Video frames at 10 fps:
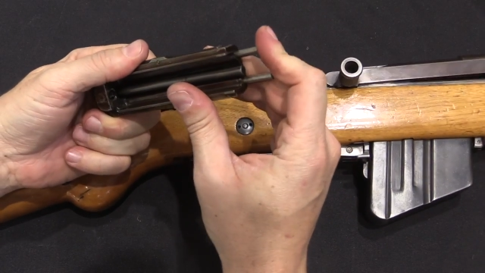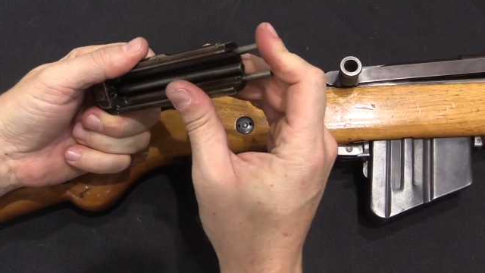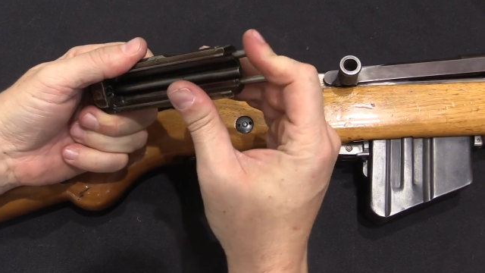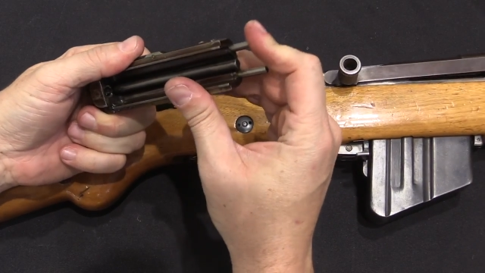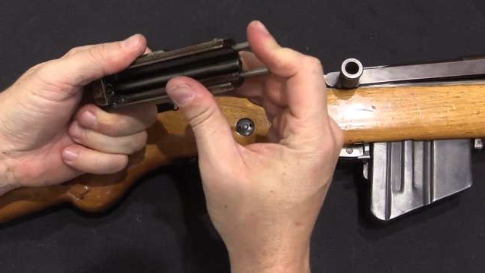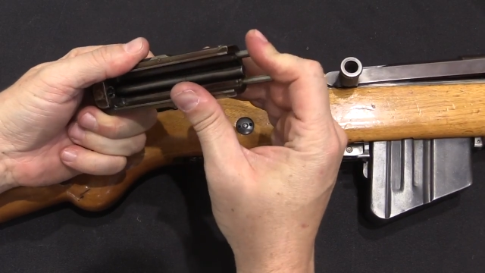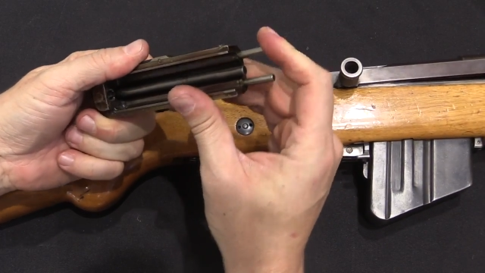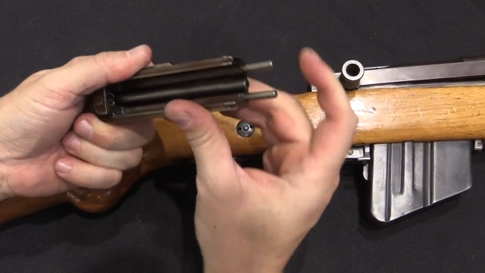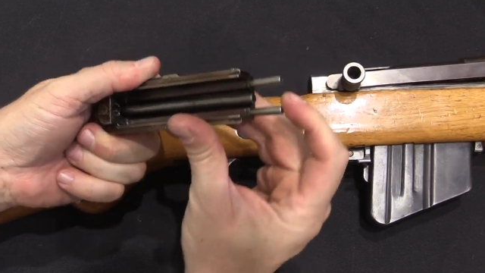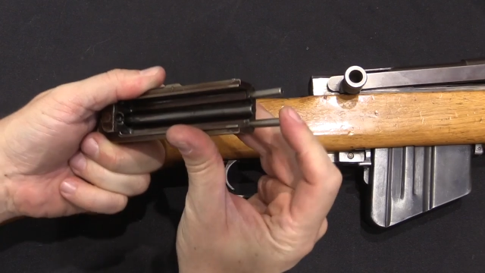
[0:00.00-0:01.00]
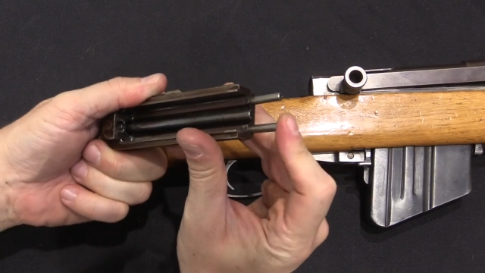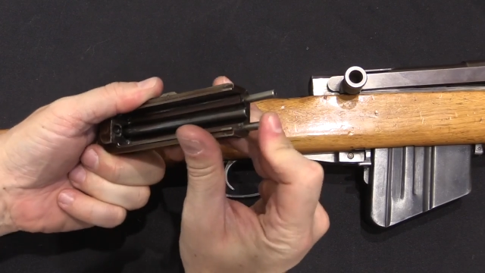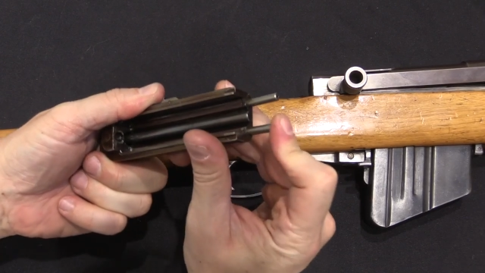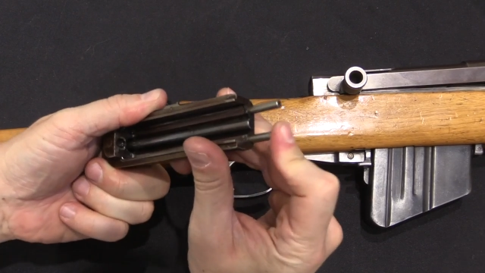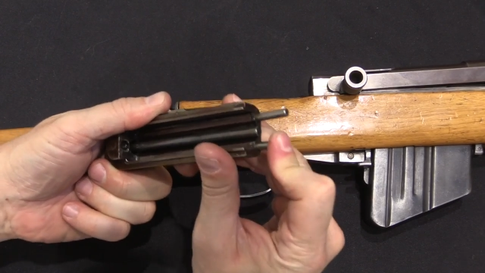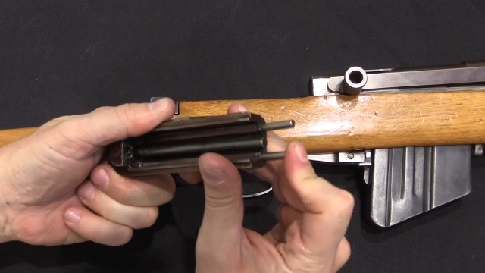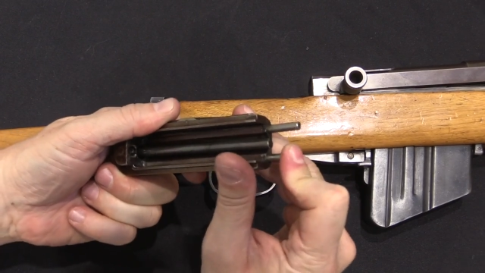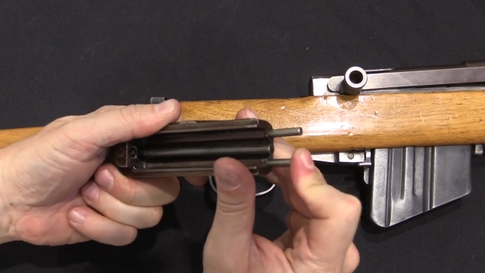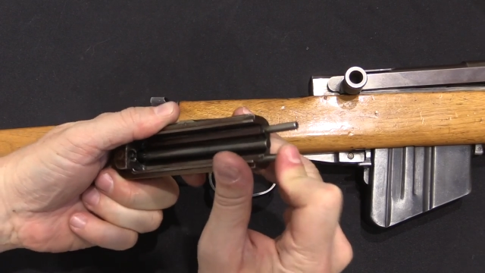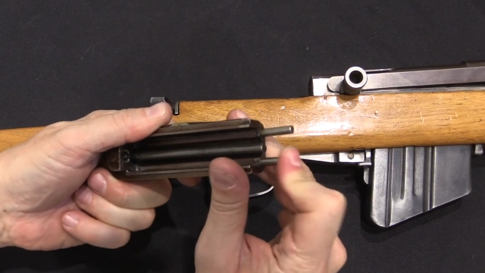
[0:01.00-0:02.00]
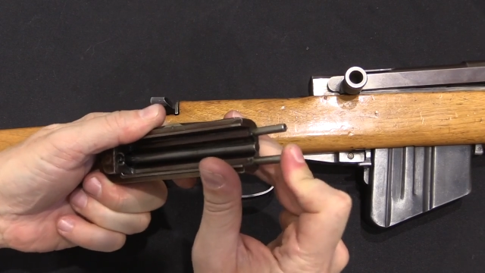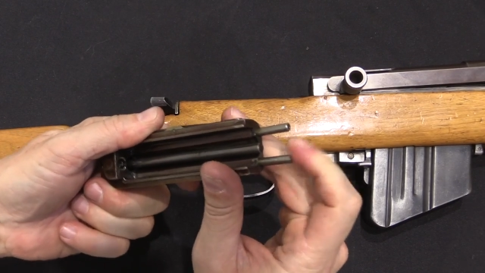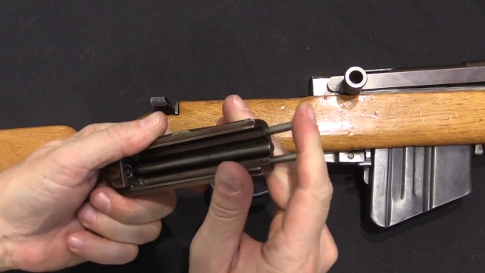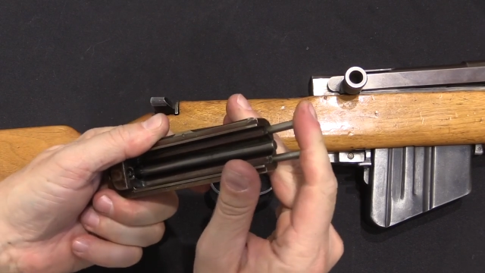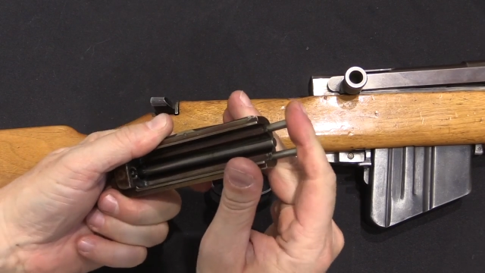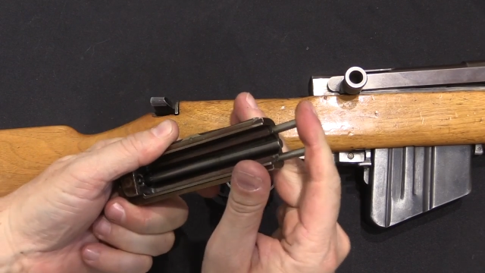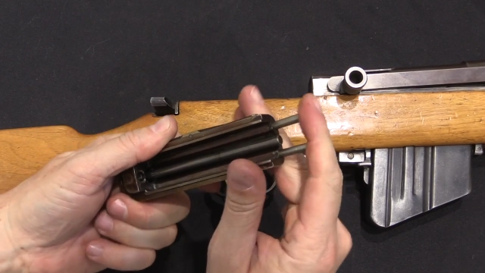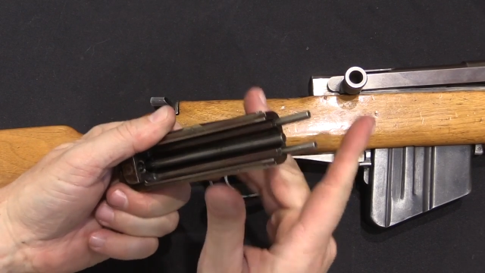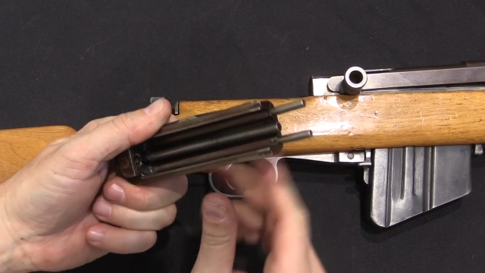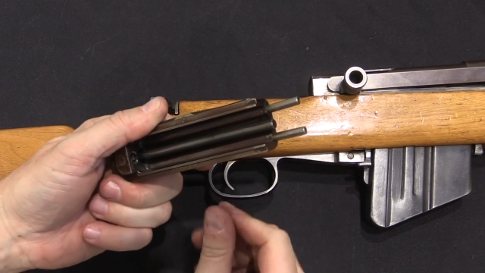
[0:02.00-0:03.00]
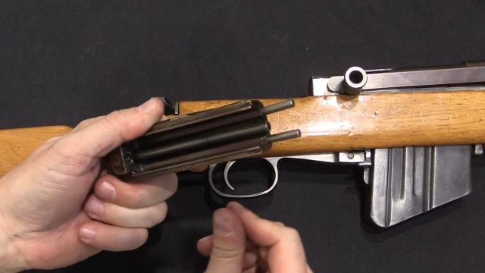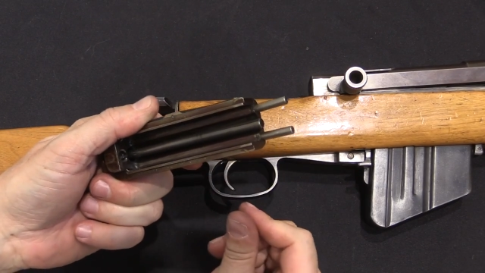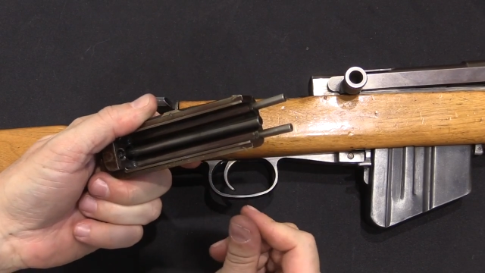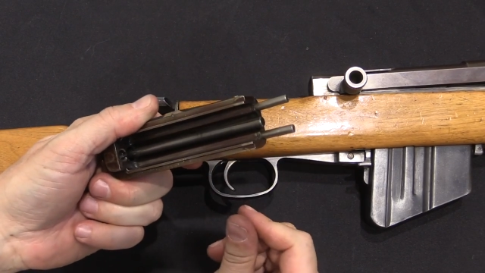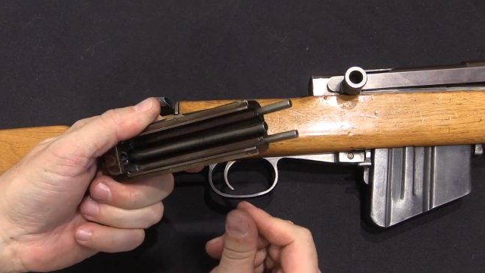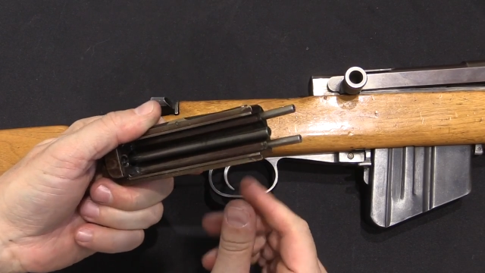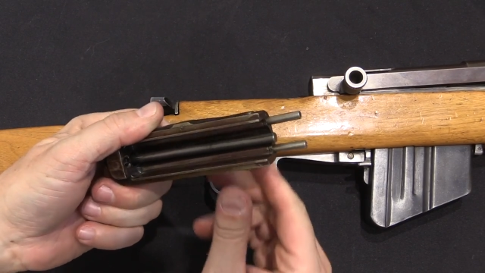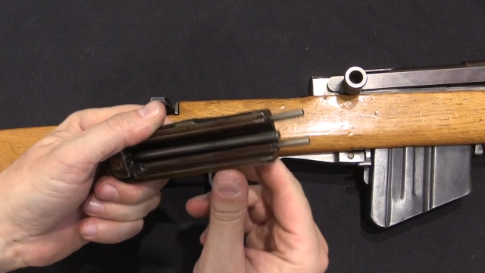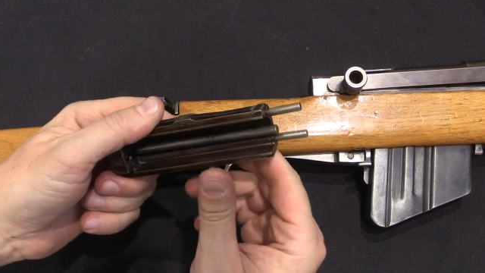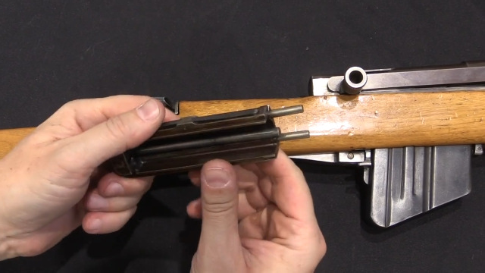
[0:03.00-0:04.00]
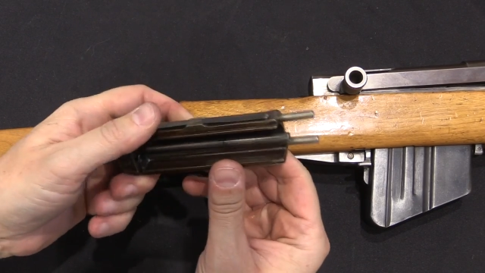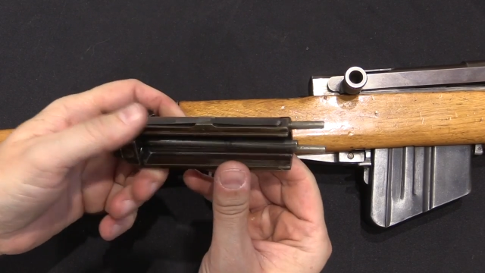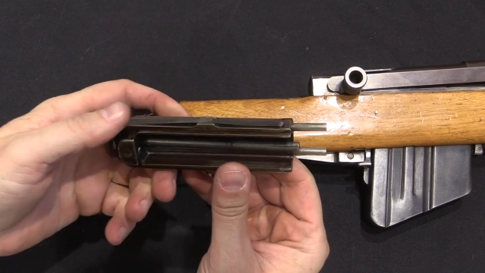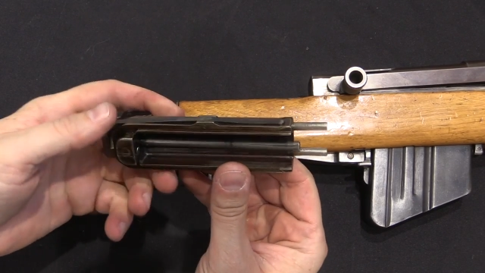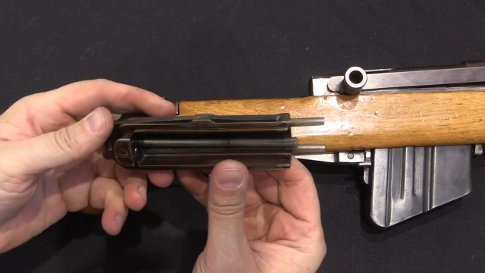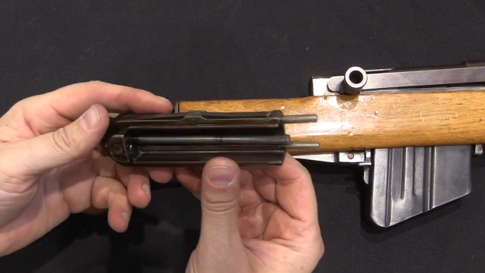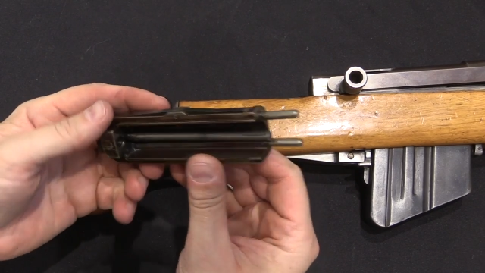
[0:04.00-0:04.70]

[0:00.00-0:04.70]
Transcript: Nobody's mouth can be seen.